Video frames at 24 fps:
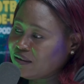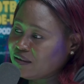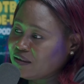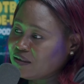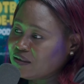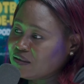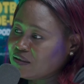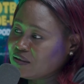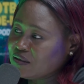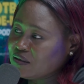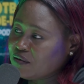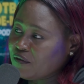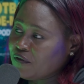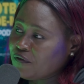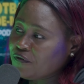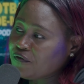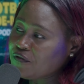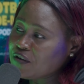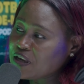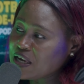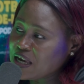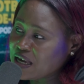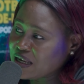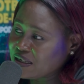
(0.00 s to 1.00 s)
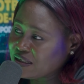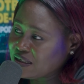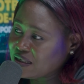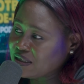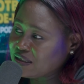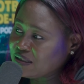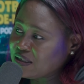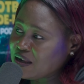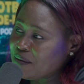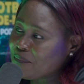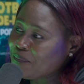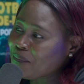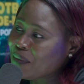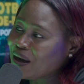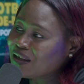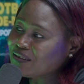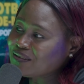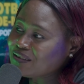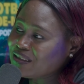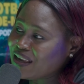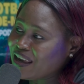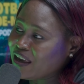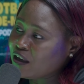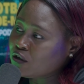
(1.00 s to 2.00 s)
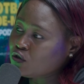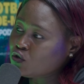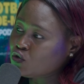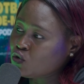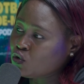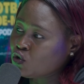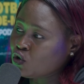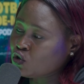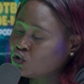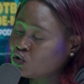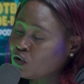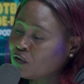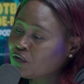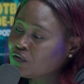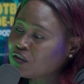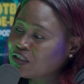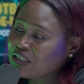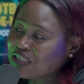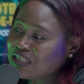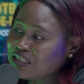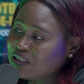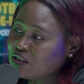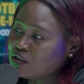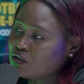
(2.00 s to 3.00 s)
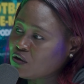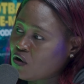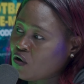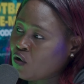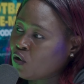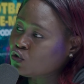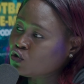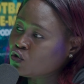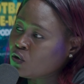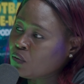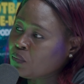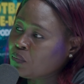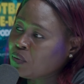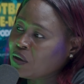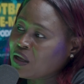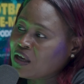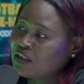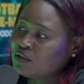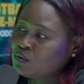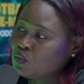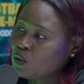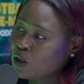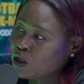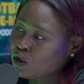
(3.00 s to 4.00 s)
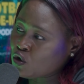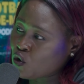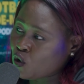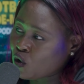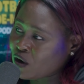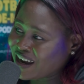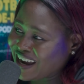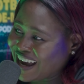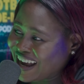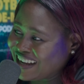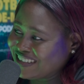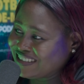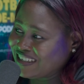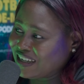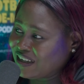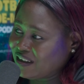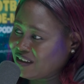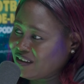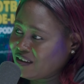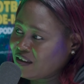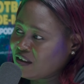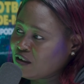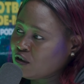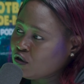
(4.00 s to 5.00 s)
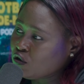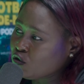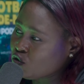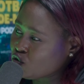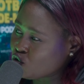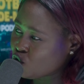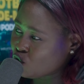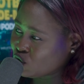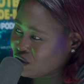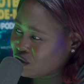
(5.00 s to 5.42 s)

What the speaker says: this, fear they say mass exodus of these awesome players where you don't gather. Go